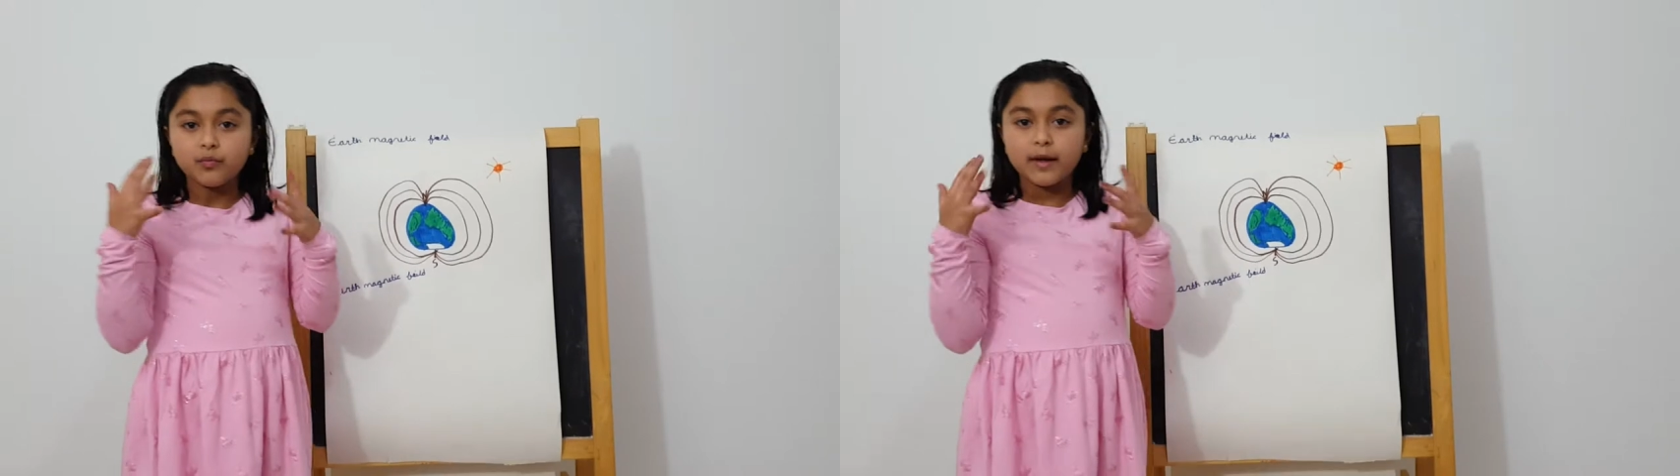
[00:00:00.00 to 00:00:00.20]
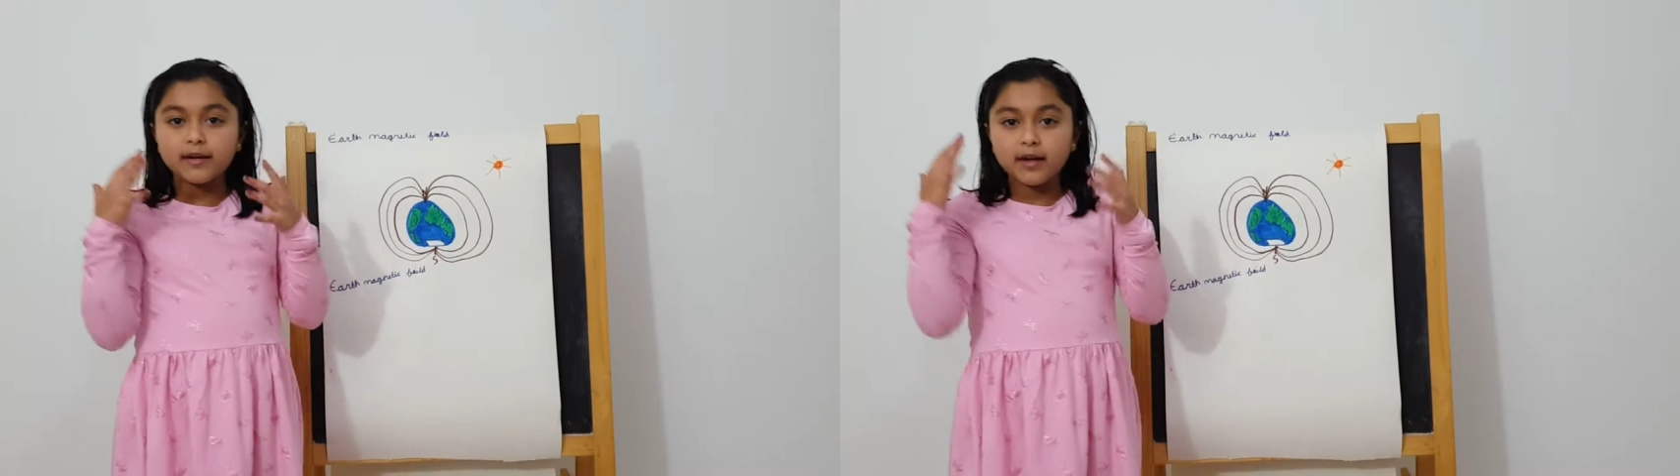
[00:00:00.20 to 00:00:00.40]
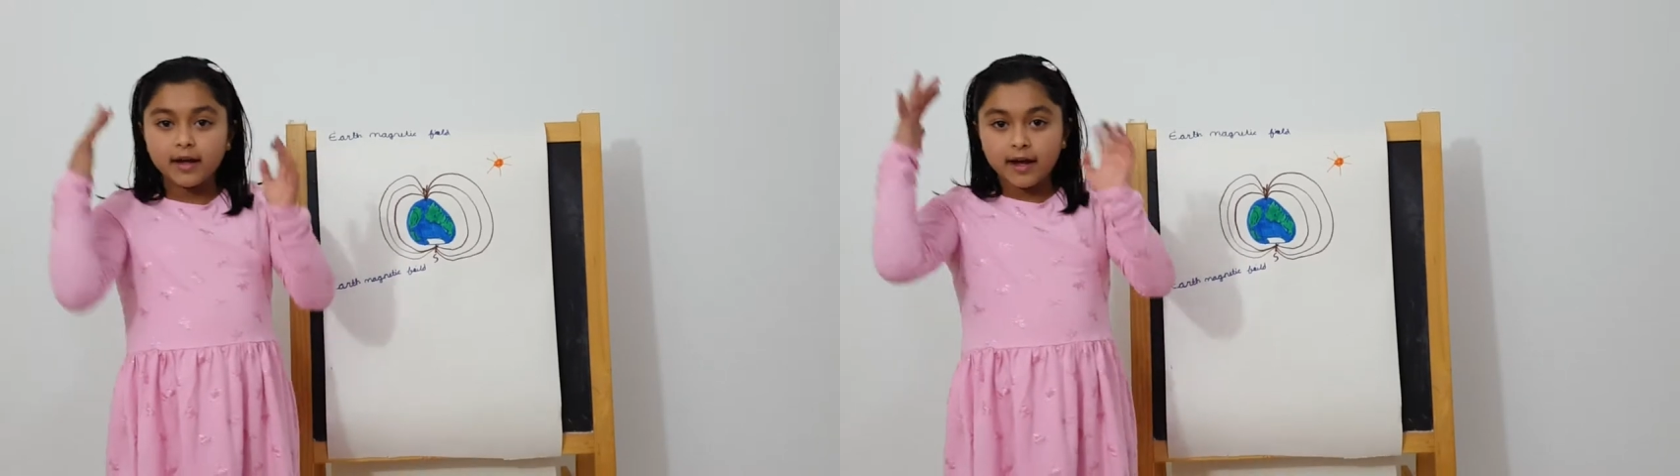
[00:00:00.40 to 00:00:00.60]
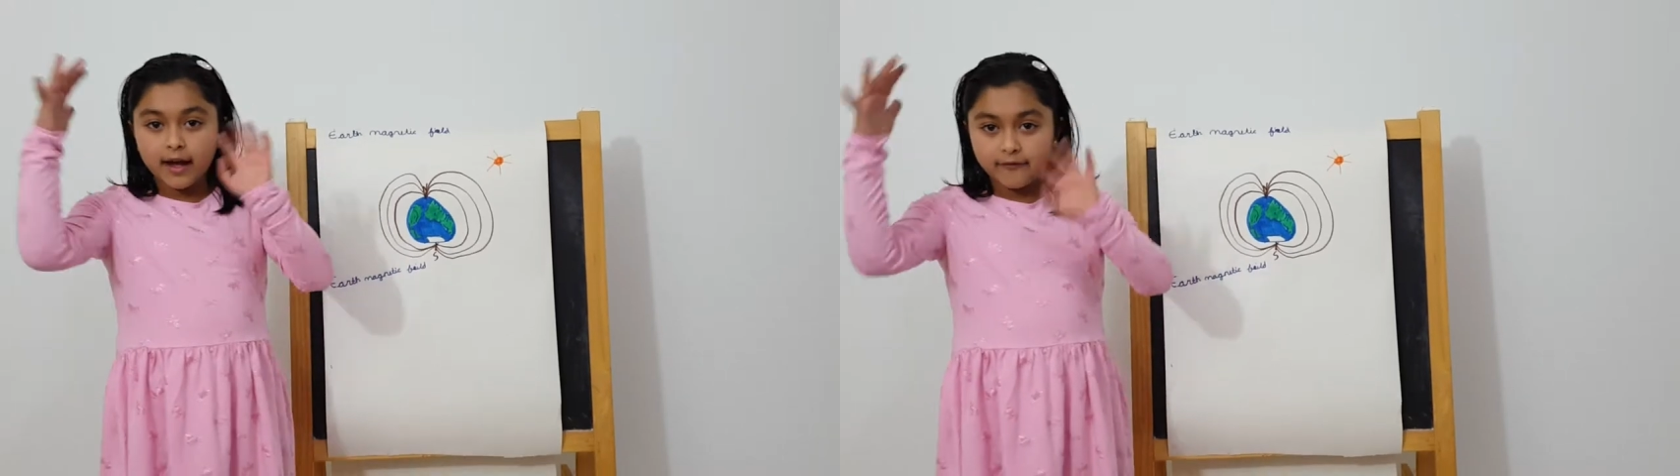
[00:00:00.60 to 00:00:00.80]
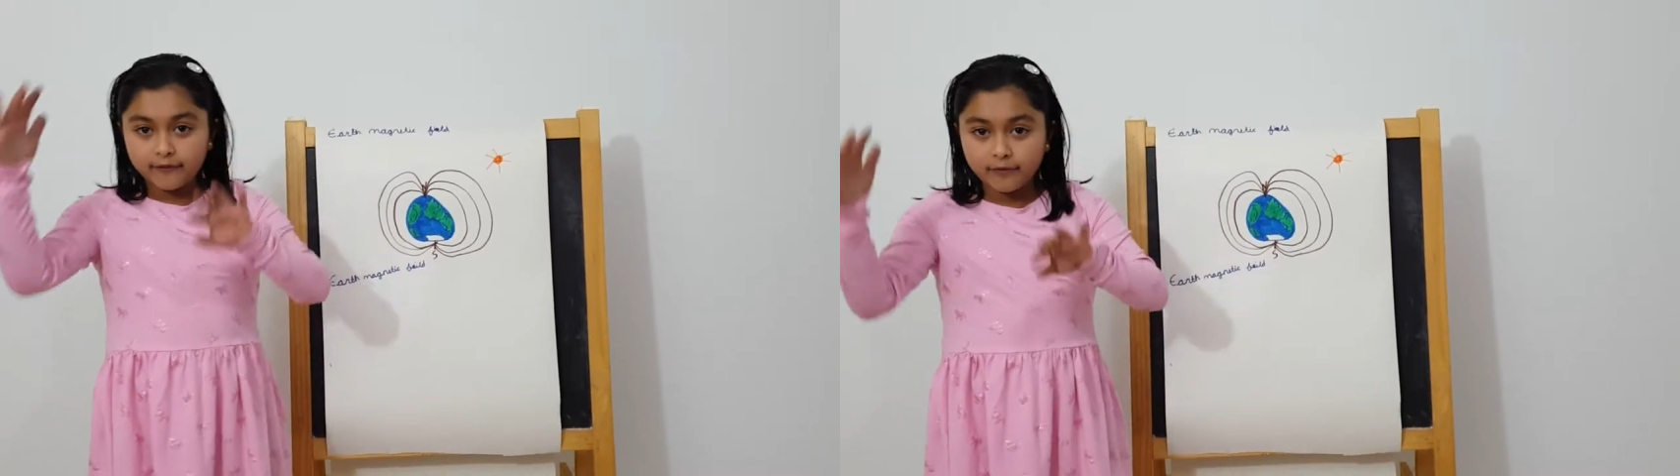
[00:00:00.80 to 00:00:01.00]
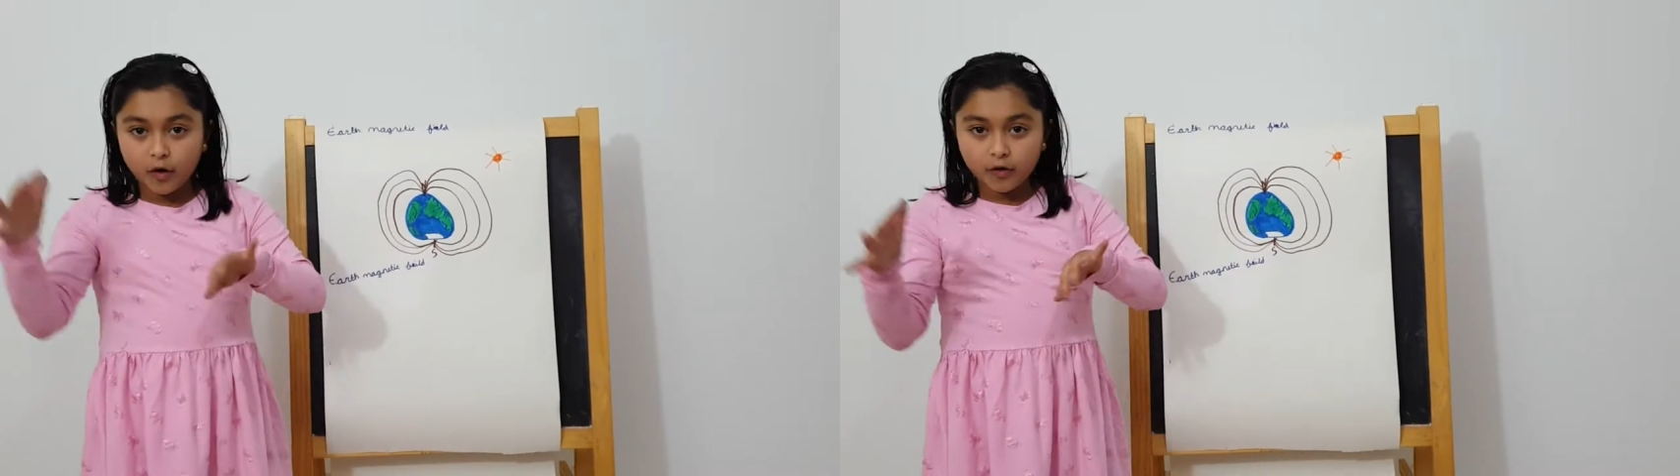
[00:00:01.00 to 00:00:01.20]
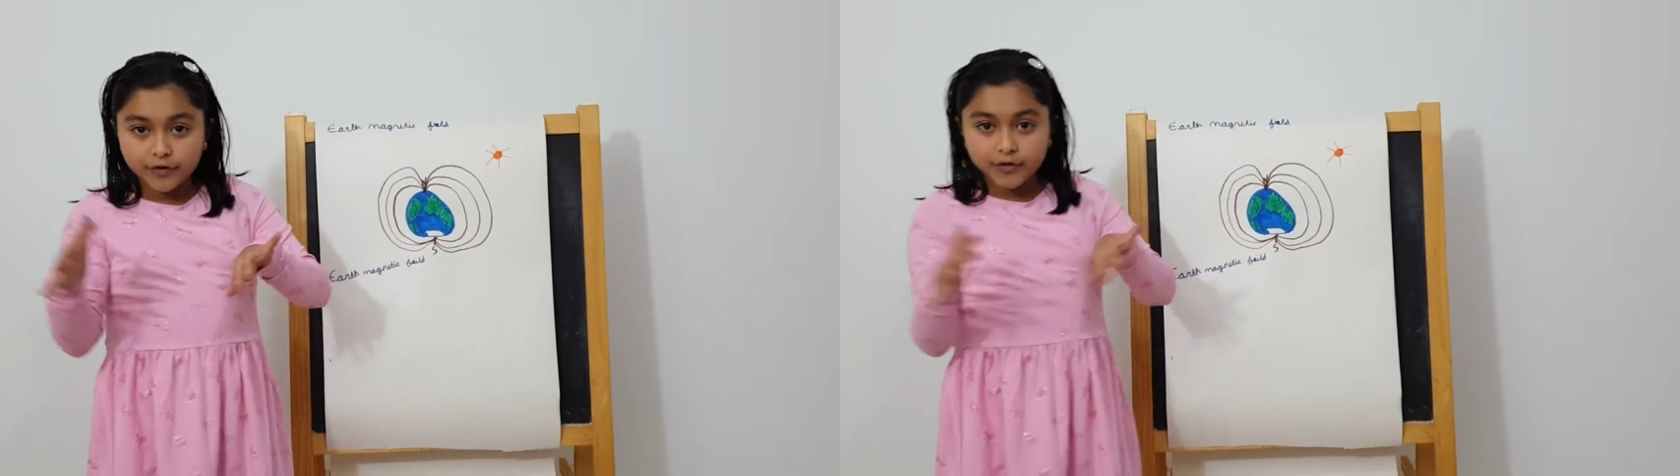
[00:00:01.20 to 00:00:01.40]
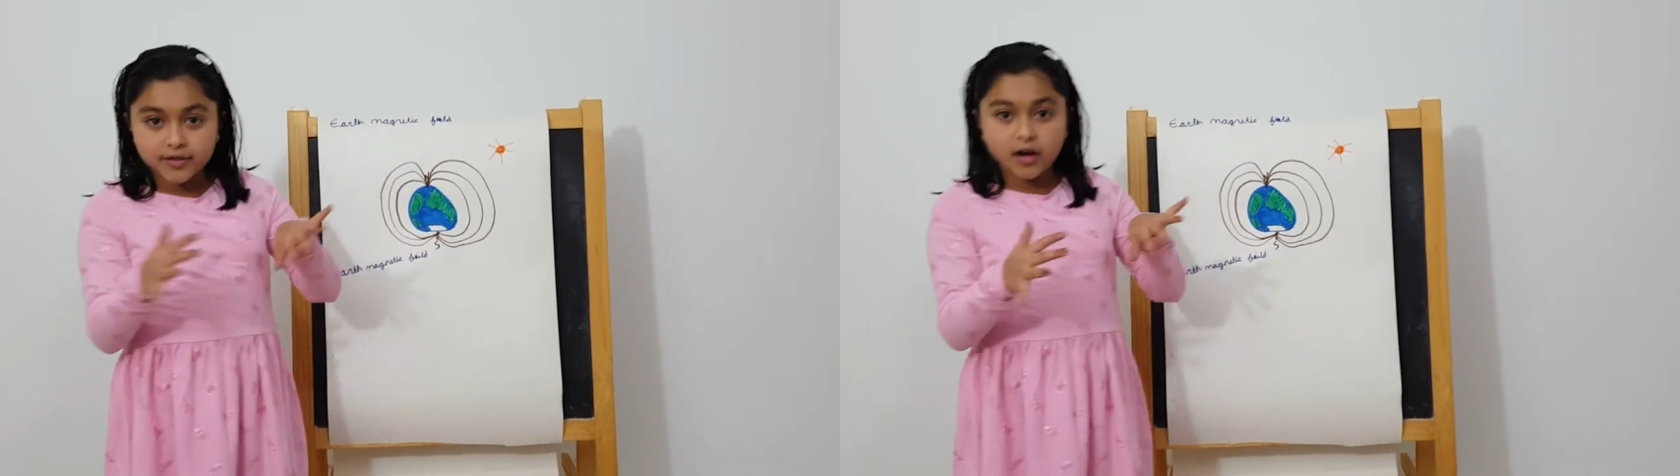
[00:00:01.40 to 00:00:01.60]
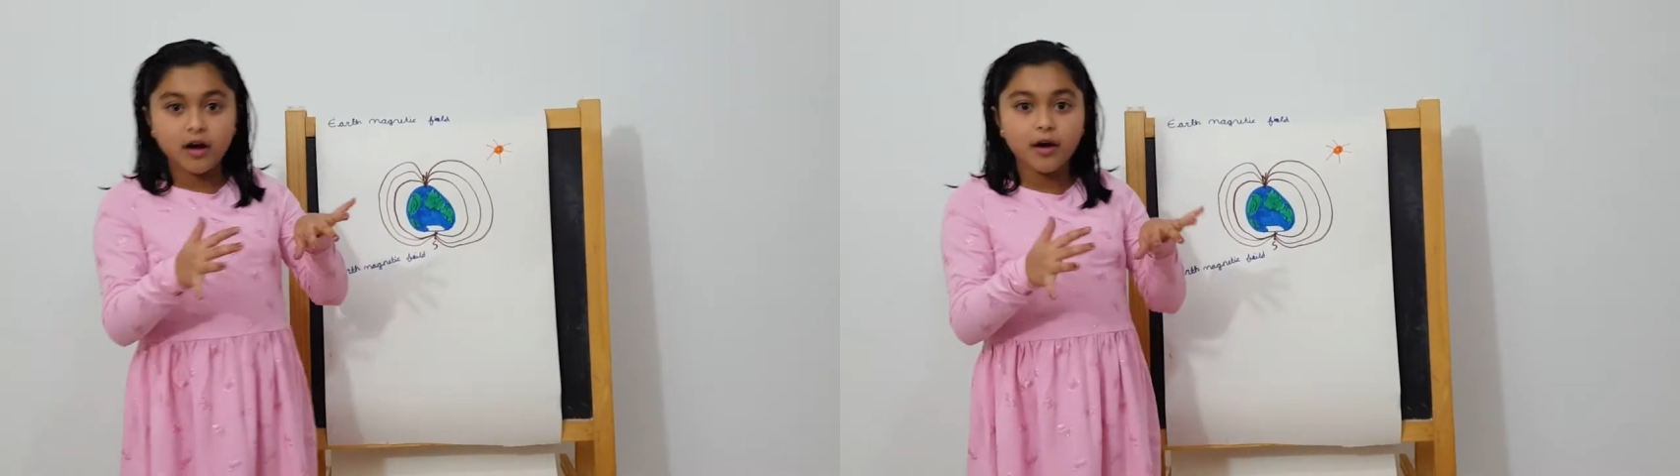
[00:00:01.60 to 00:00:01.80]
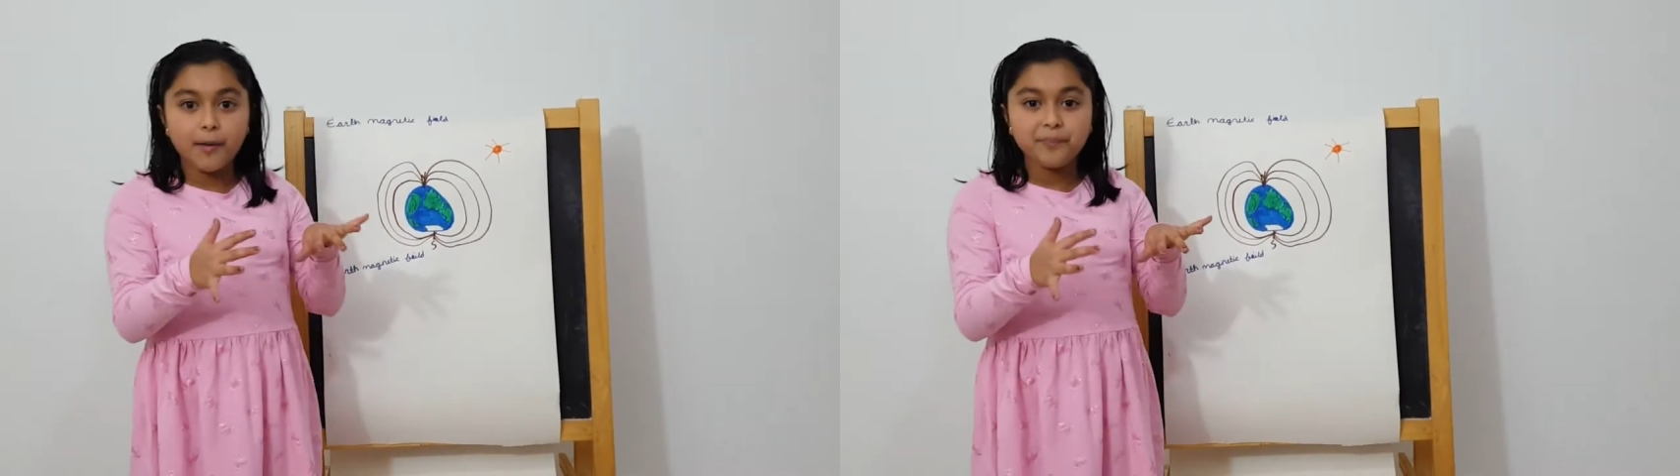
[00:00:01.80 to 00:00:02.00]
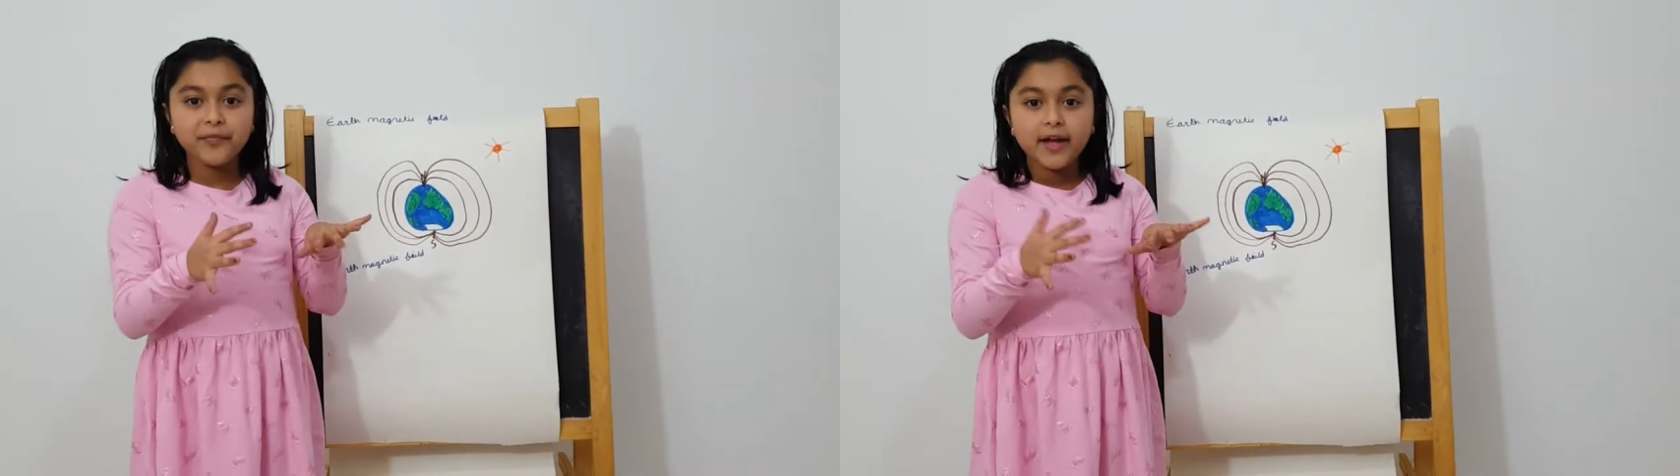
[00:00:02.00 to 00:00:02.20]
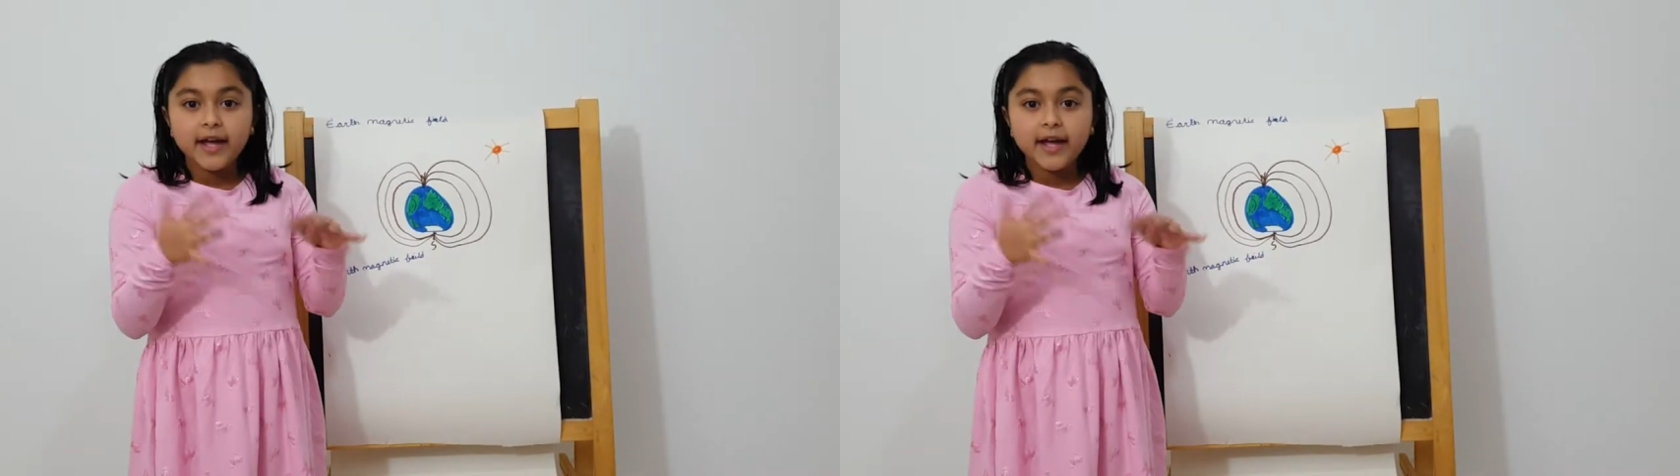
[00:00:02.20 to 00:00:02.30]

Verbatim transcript: when every, all those come,